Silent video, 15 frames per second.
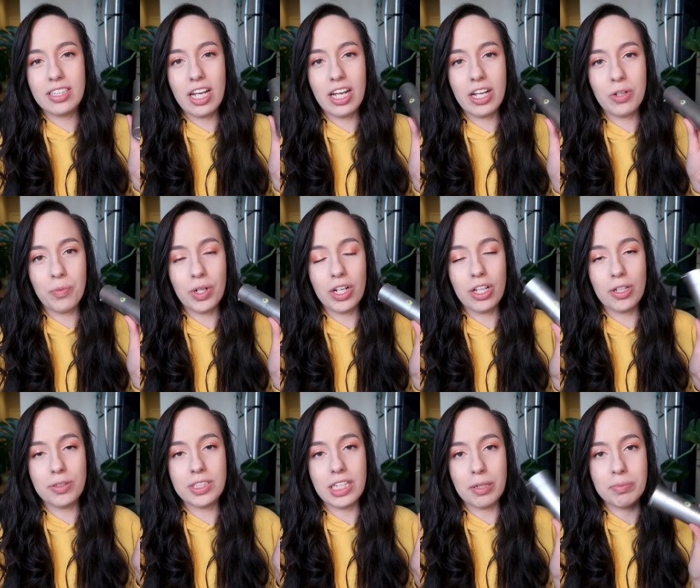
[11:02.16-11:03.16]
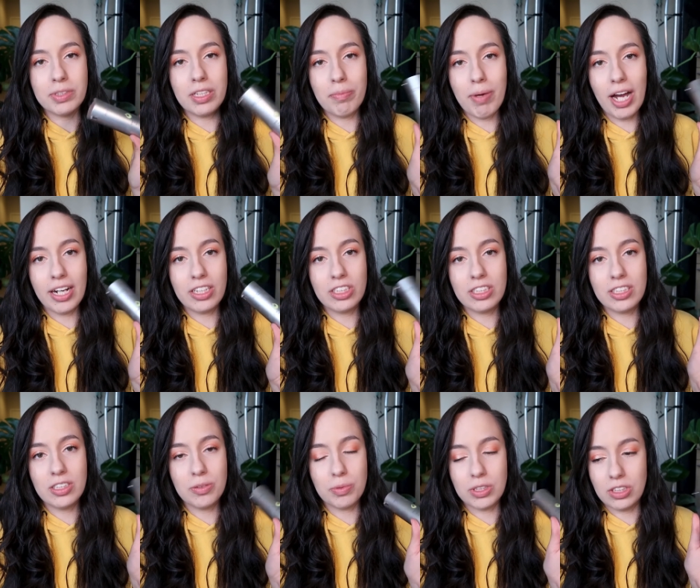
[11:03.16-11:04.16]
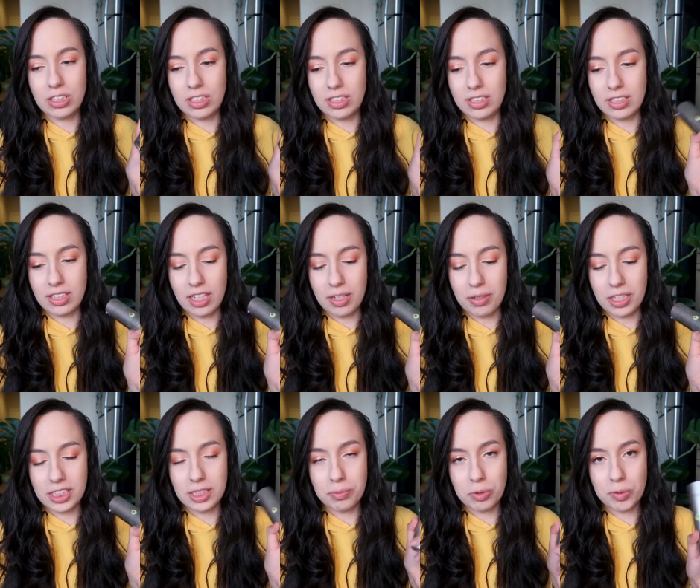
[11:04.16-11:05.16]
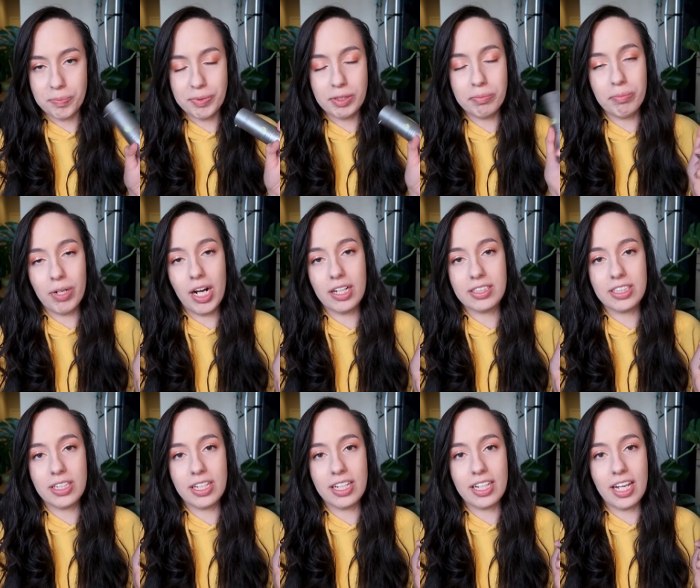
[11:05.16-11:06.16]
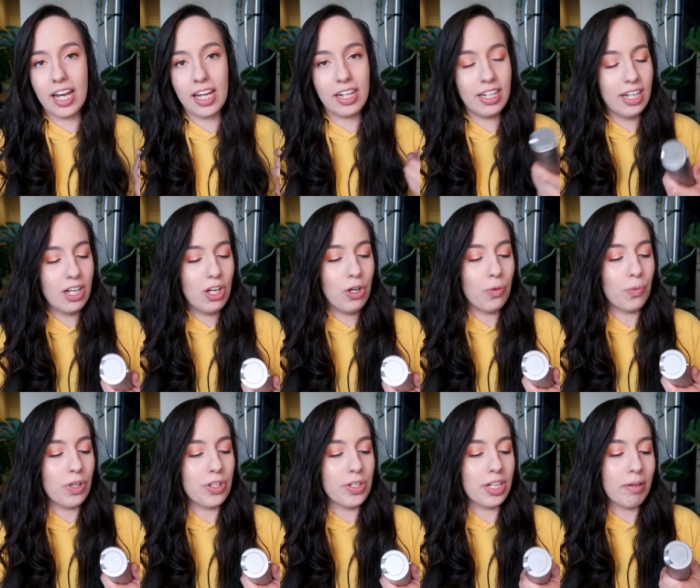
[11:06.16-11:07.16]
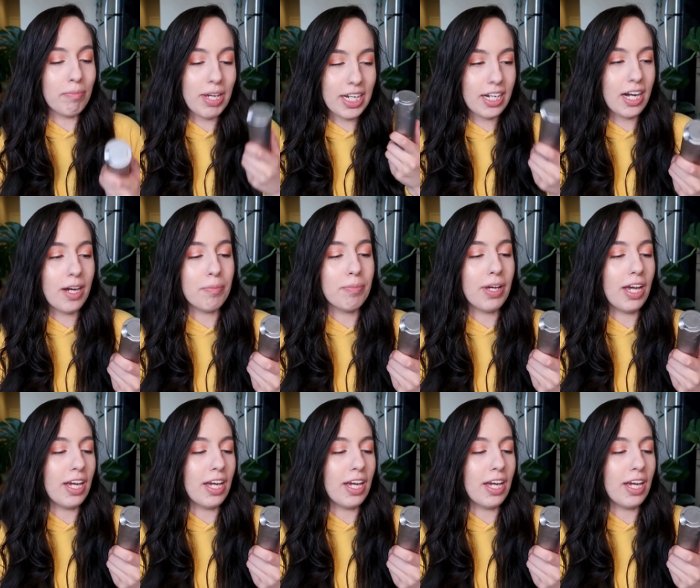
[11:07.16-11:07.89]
in one of those Ipsy packages, which is a subscription box you can get where you get makeup,